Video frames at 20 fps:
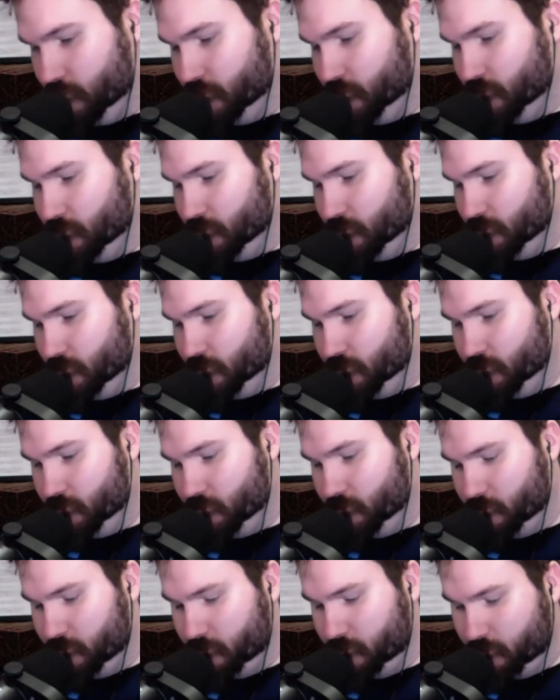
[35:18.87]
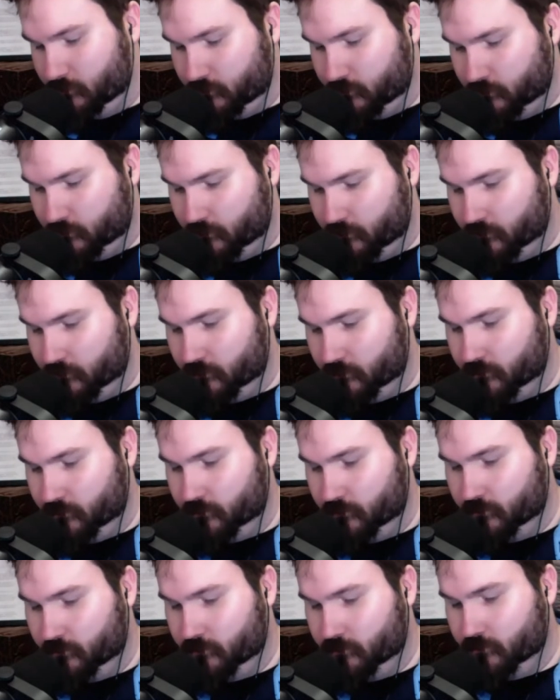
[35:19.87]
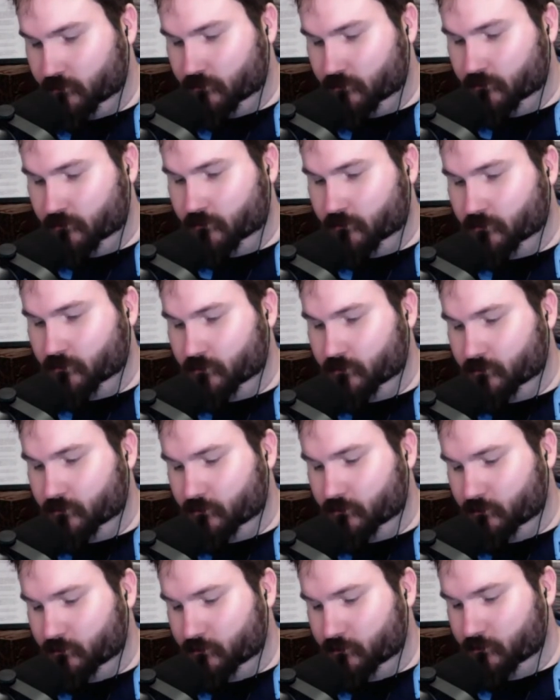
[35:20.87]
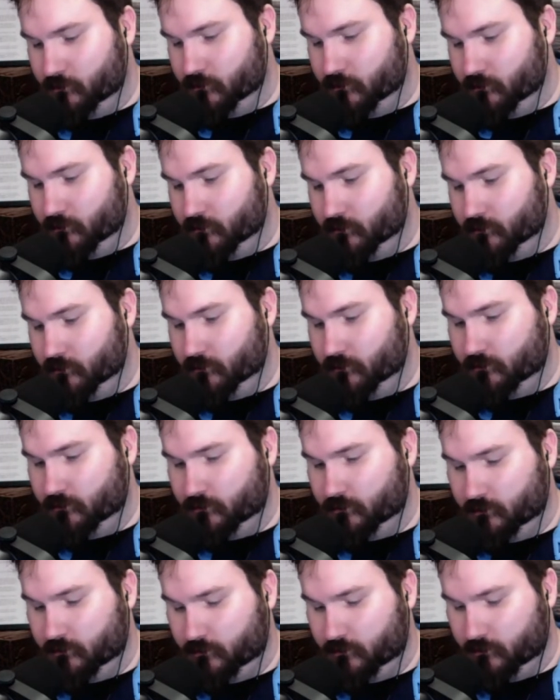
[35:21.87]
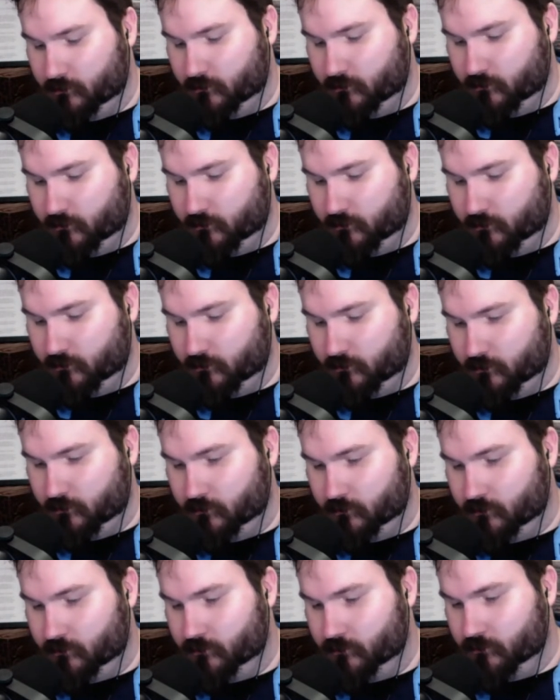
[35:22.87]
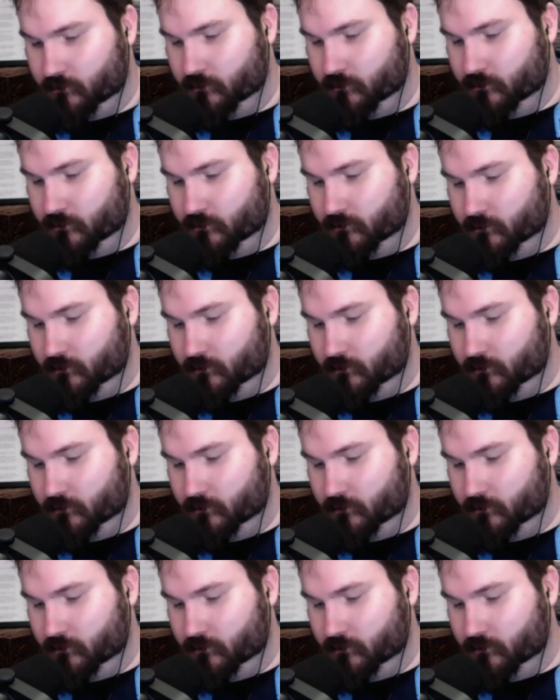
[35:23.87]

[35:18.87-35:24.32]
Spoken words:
This person isn't speaking.